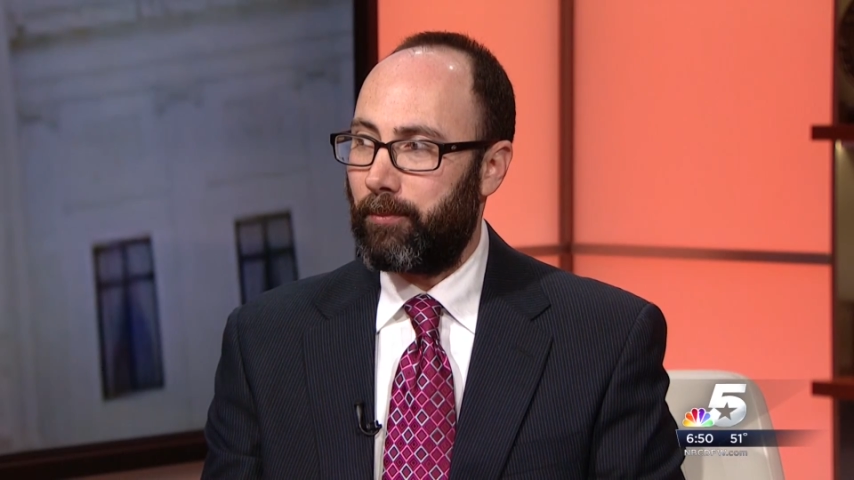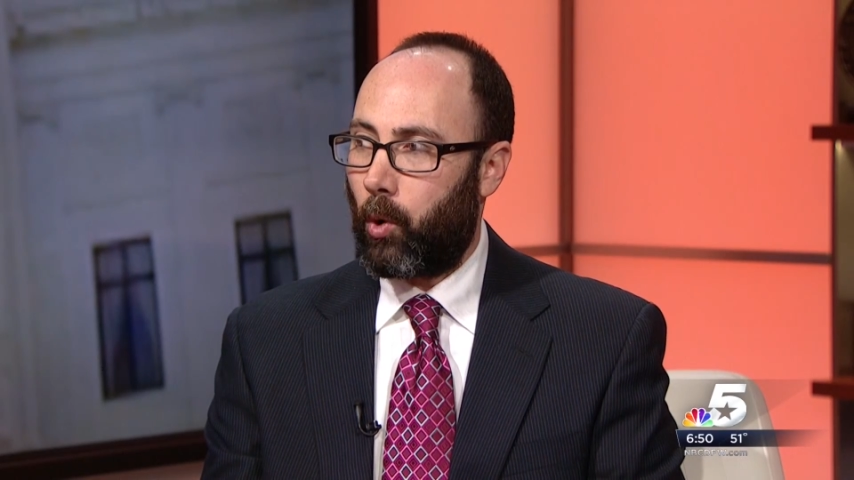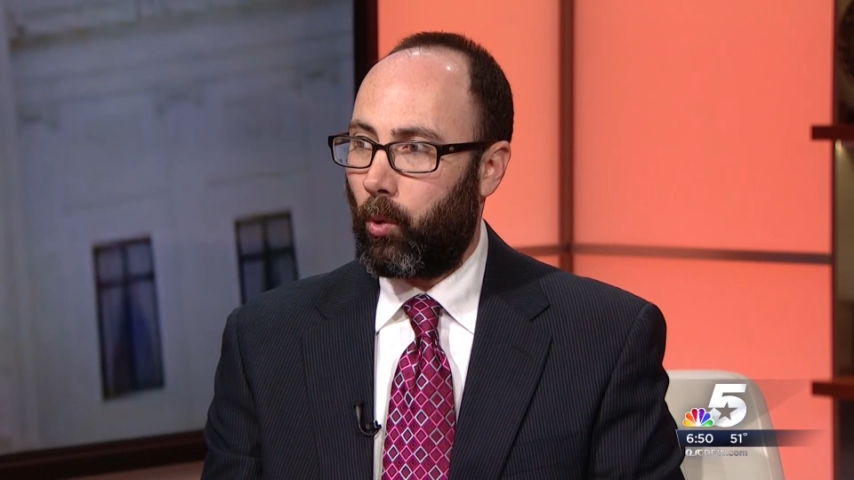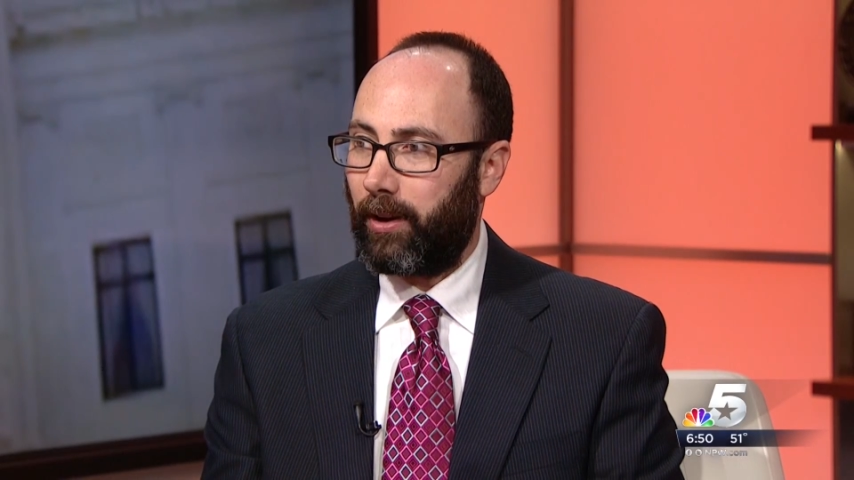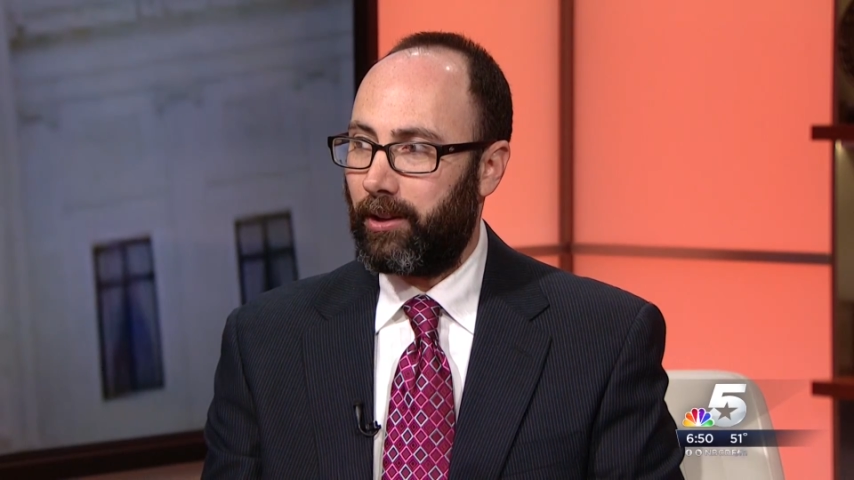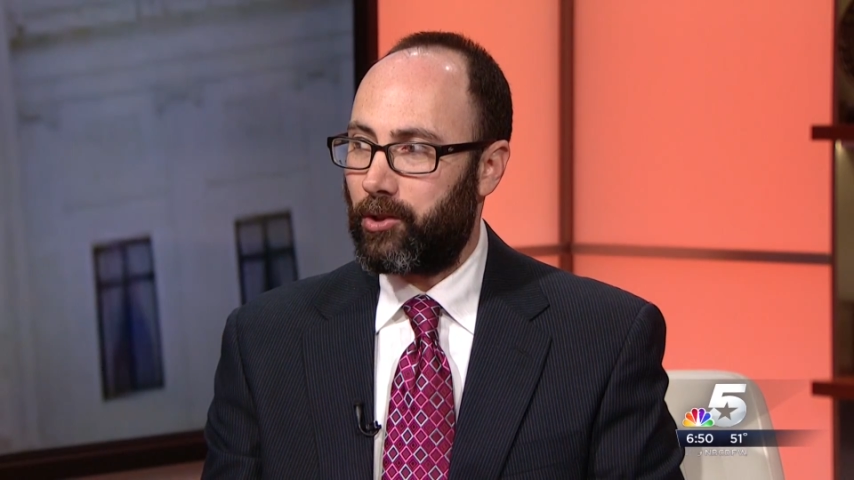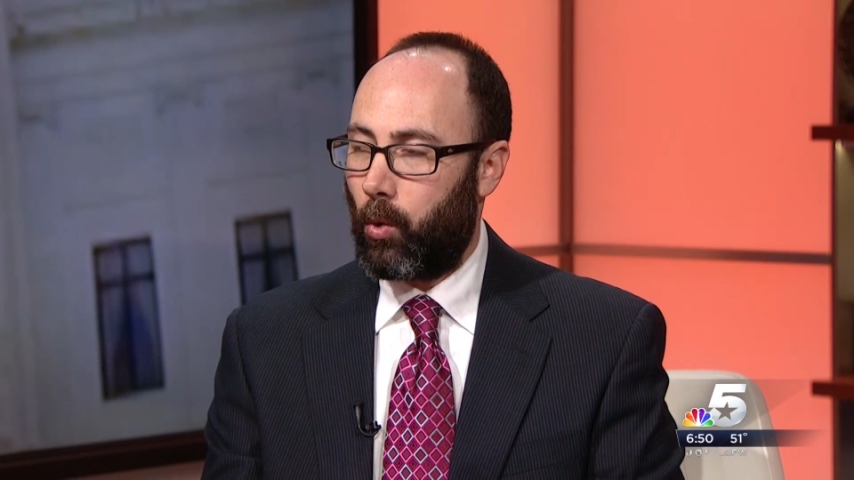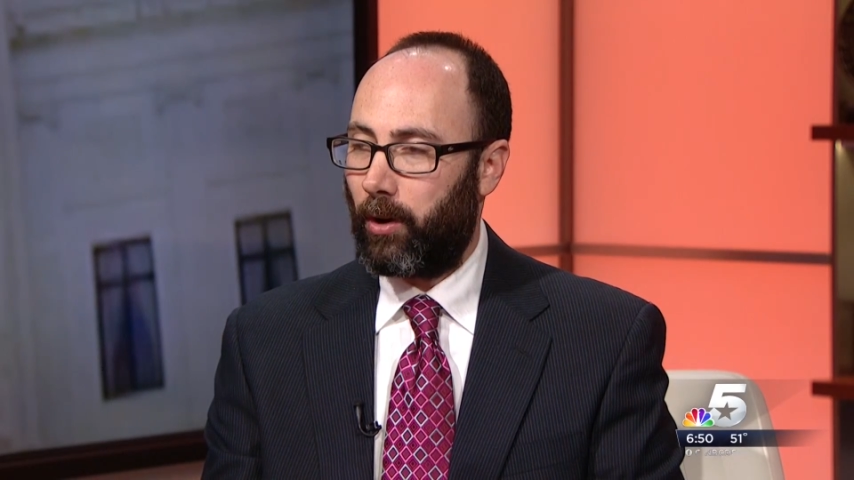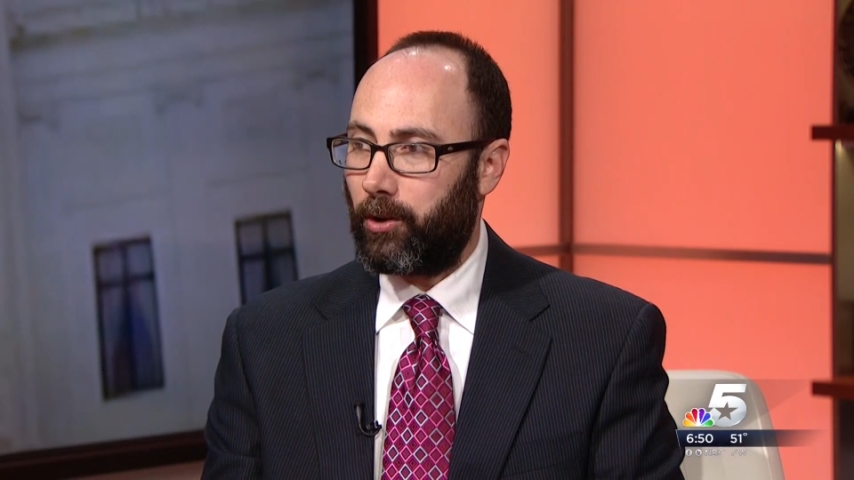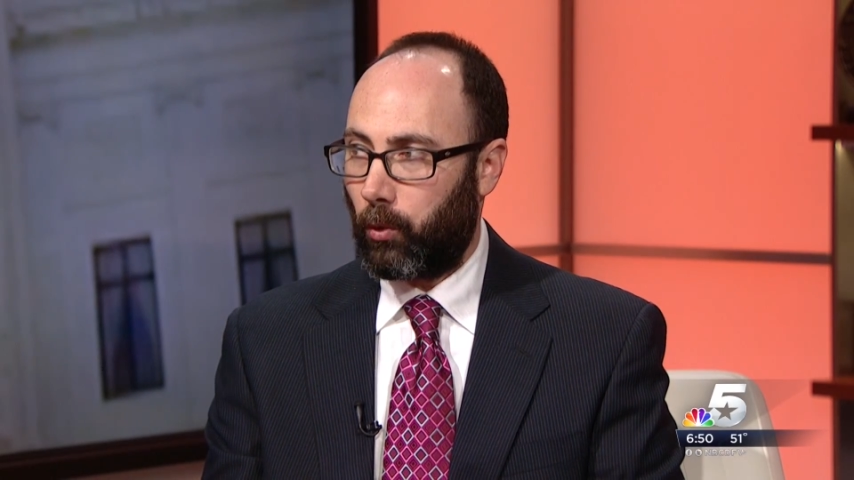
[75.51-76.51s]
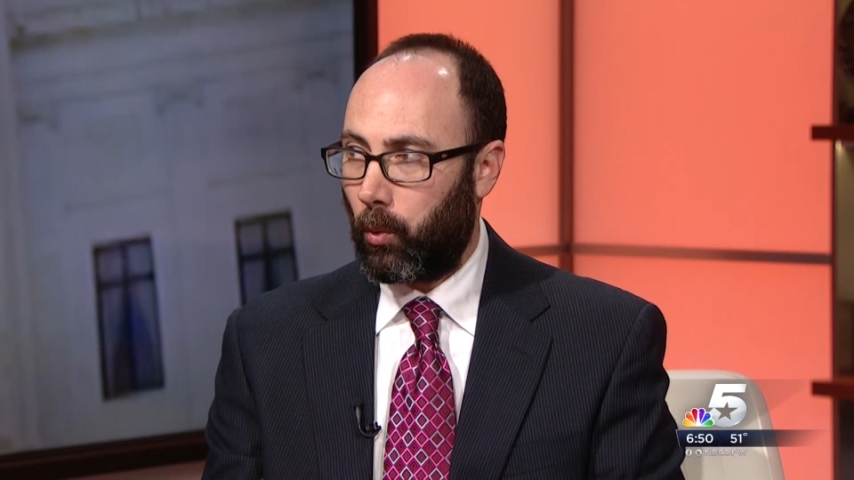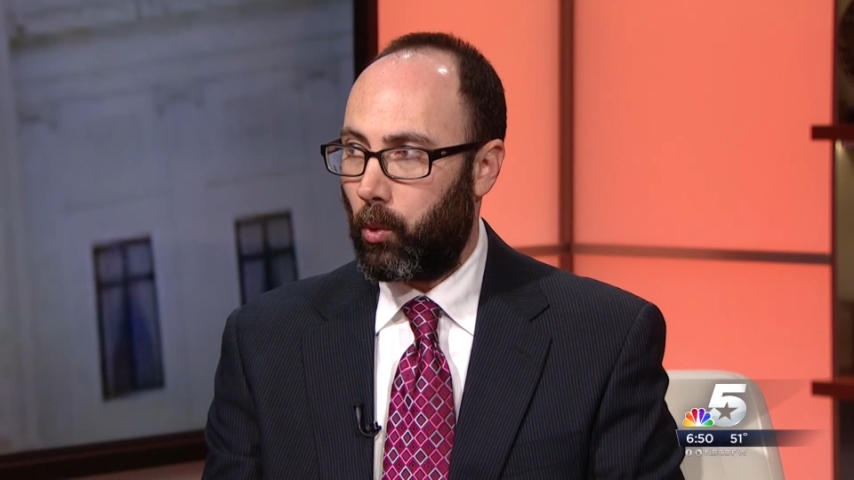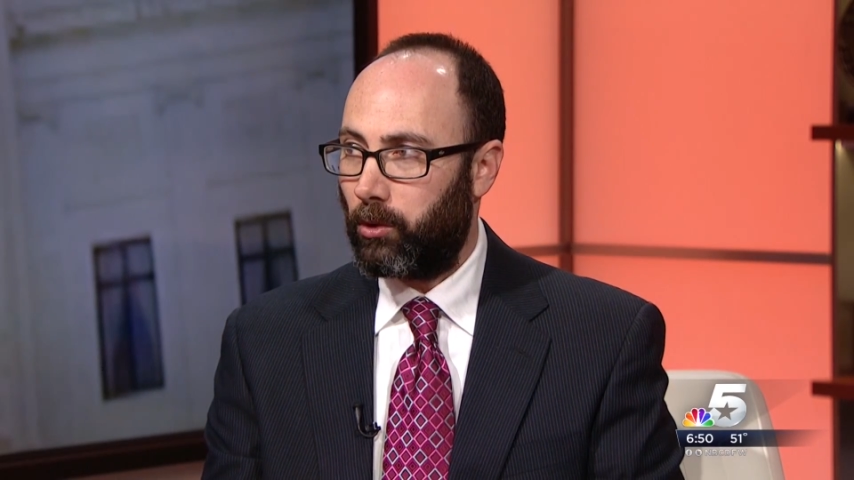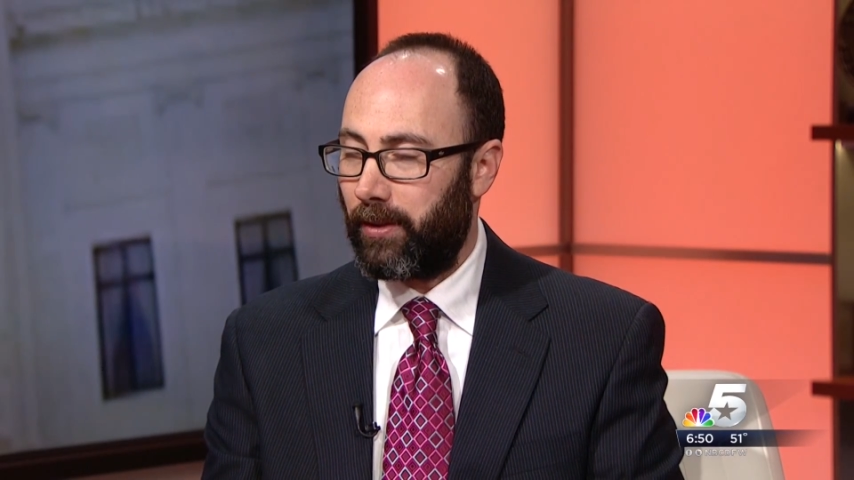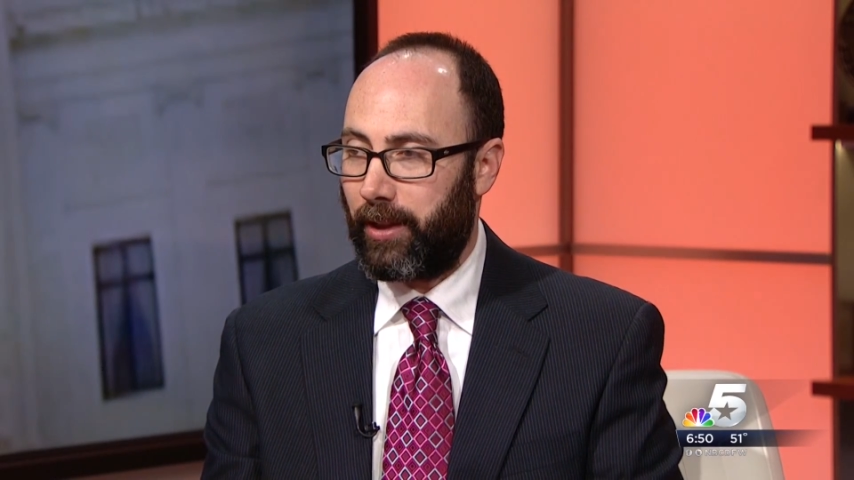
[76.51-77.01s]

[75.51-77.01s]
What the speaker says: Court is going to rule